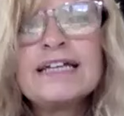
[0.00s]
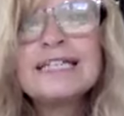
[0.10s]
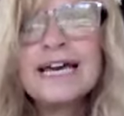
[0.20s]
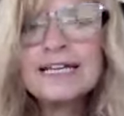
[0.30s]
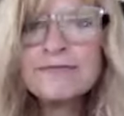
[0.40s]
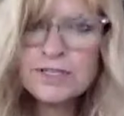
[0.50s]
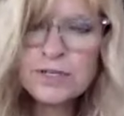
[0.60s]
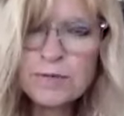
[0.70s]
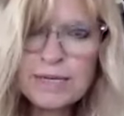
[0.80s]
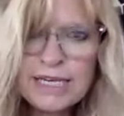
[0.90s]
dad even
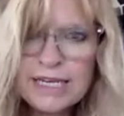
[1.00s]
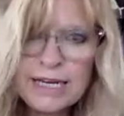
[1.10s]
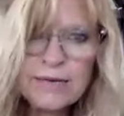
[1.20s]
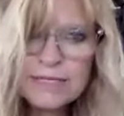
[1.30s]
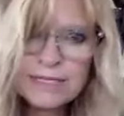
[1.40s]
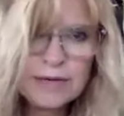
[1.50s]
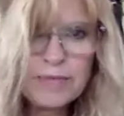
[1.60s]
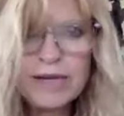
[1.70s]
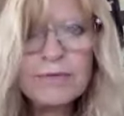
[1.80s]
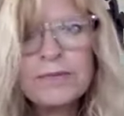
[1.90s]
told me, and I wasn't a
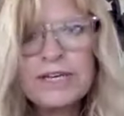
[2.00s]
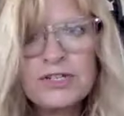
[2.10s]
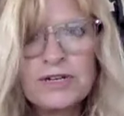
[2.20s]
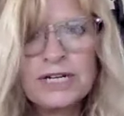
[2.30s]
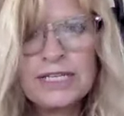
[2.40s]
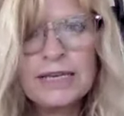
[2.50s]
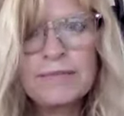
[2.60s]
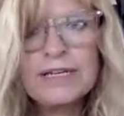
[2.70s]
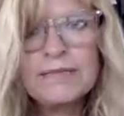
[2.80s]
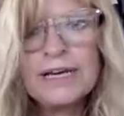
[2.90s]
Bible major or anything,
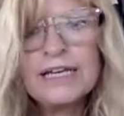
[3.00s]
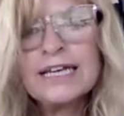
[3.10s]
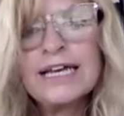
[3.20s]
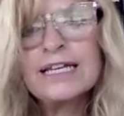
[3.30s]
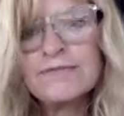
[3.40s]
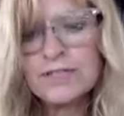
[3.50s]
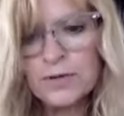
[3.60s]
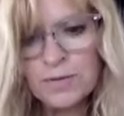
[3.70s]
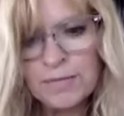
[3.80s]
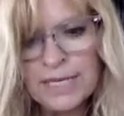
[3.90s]
but my dad even
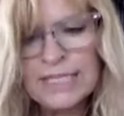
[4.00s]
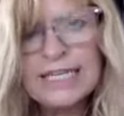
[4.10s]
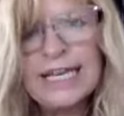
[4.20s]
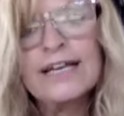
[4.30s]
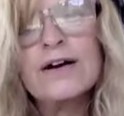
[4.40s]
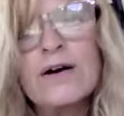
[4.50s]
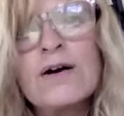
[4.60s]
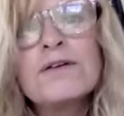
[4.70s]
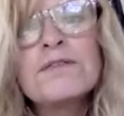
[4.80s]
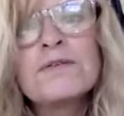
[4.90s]
told me, take
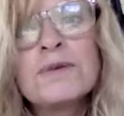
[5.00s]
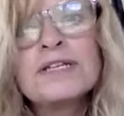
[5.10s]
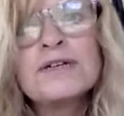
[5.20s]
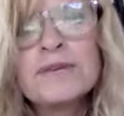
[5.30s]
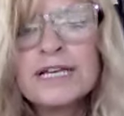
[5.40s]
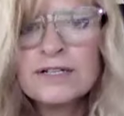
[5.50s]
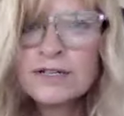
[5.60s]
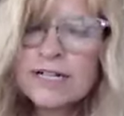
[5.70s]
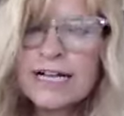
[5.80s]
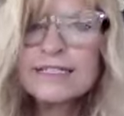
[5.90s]
all the Wendell Winkler
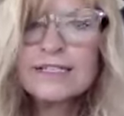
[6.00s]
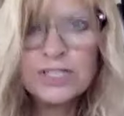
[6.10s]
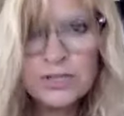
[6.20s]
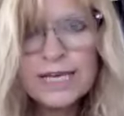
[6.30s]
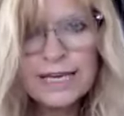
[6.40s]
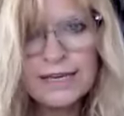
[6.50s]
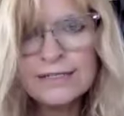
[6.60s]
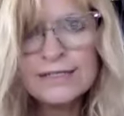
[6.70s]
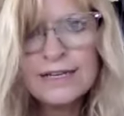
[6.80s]
classes you can.